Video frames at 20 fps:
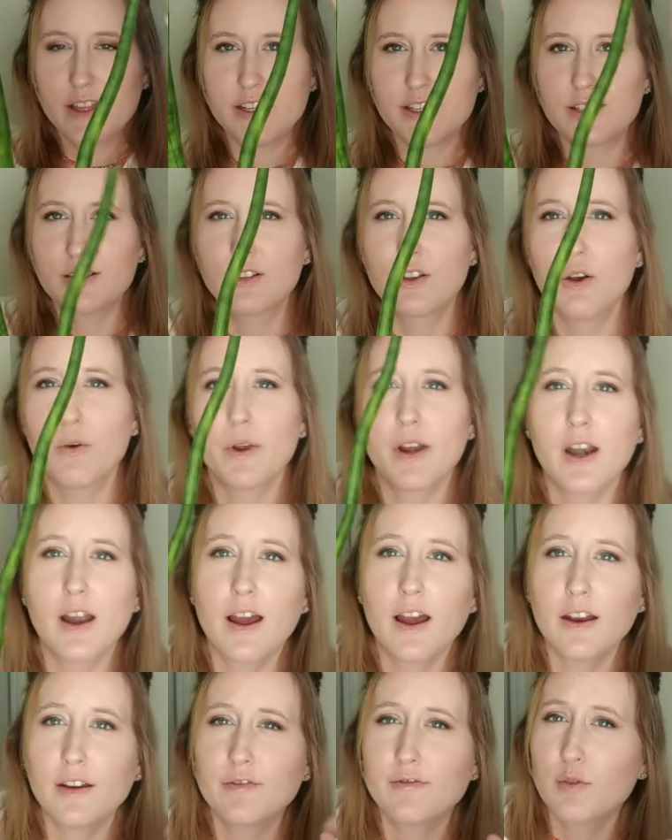this going
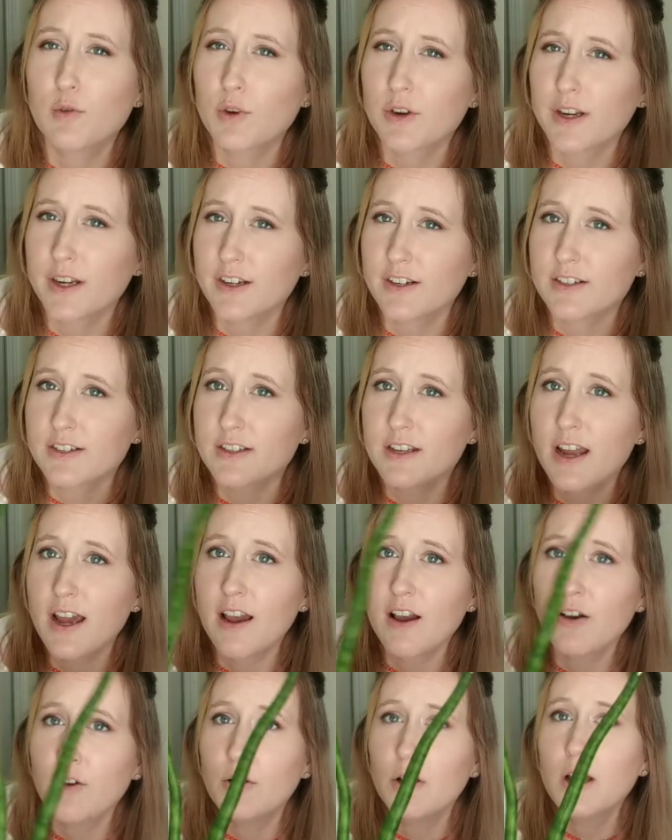on 4 years
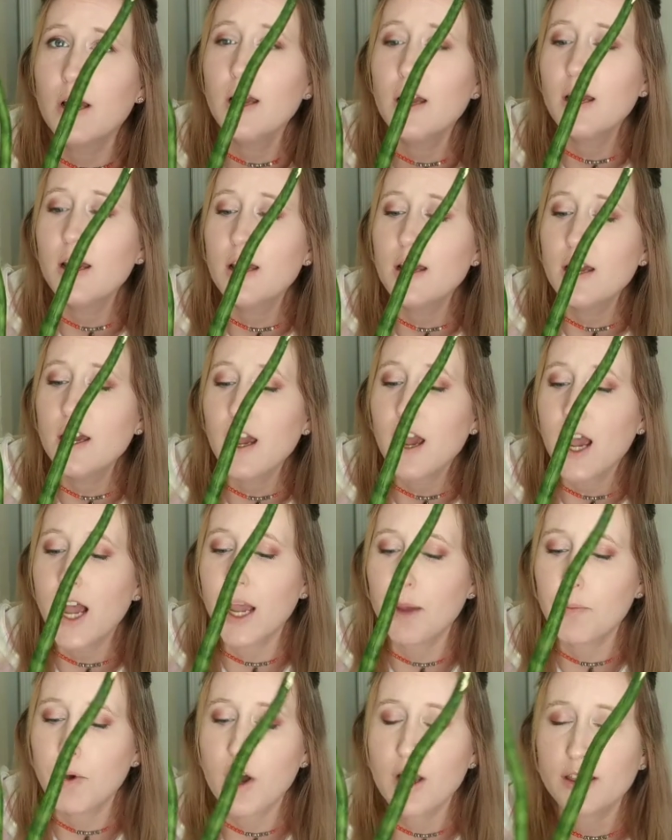now.
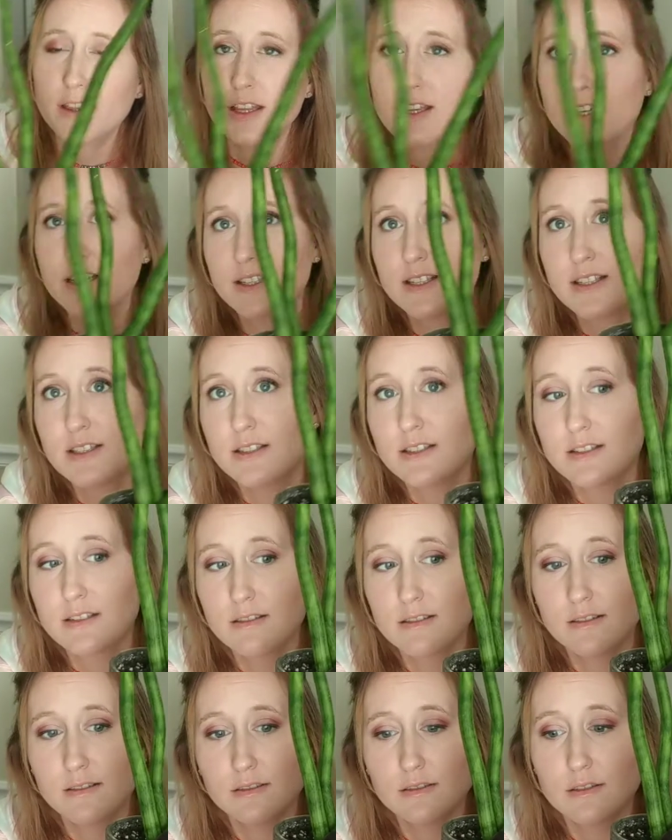I bought this
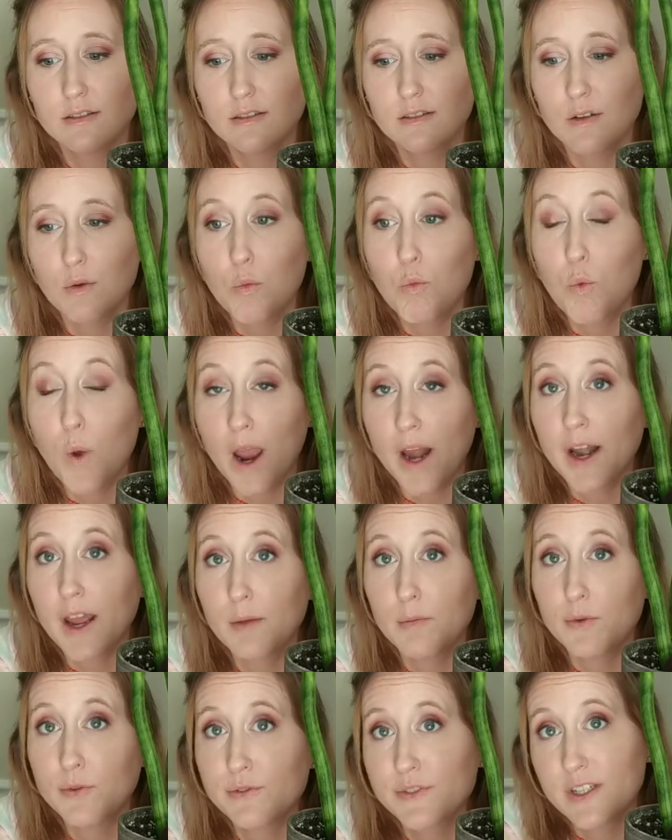when I
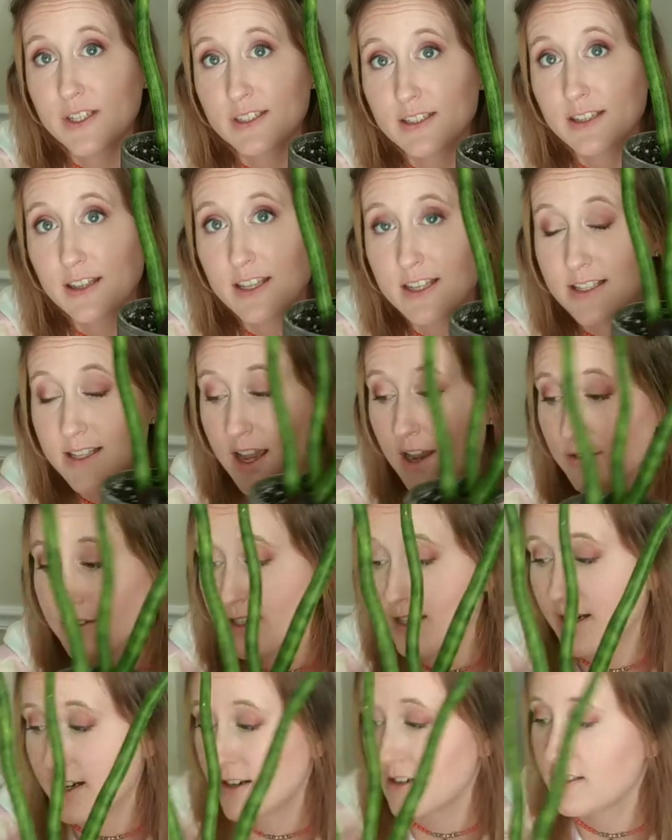moved into this house
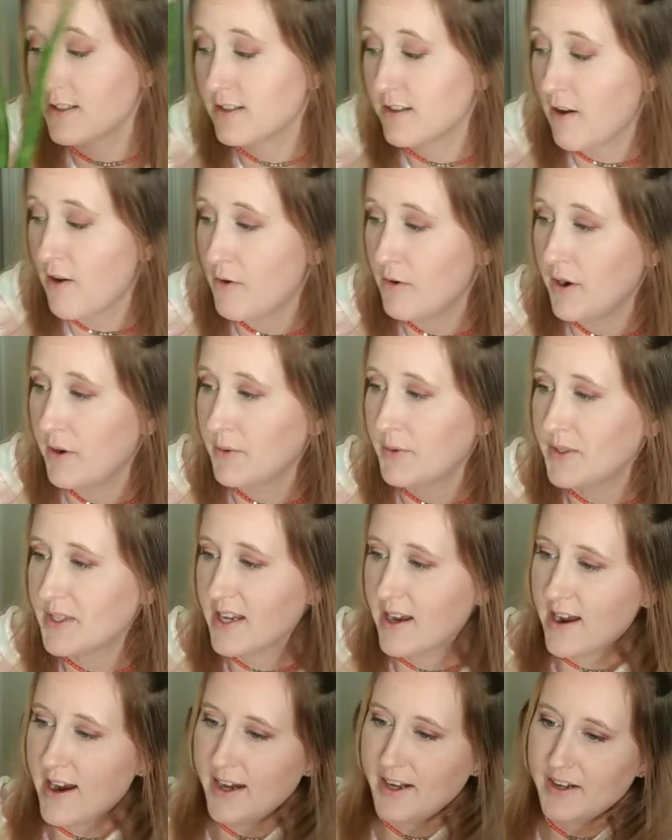here, so it was
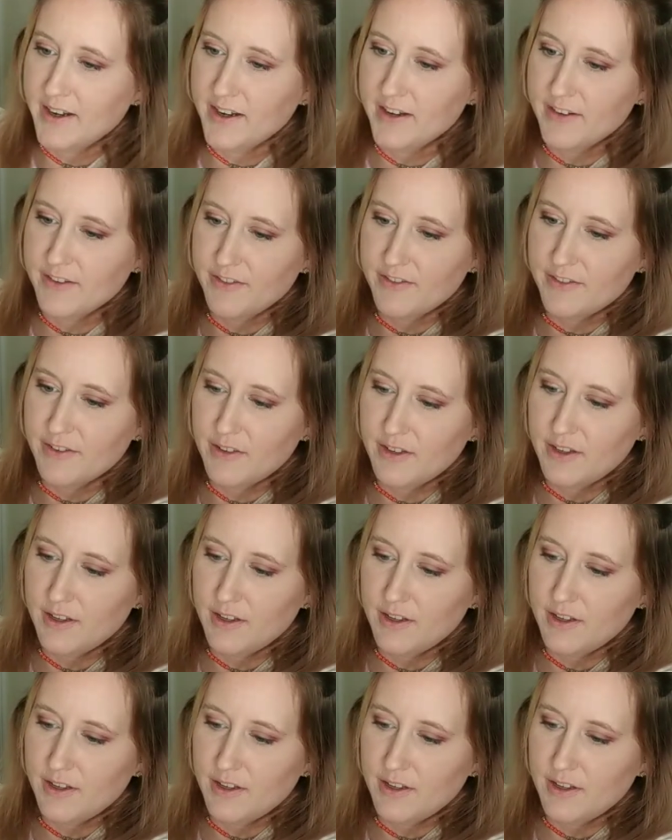kind of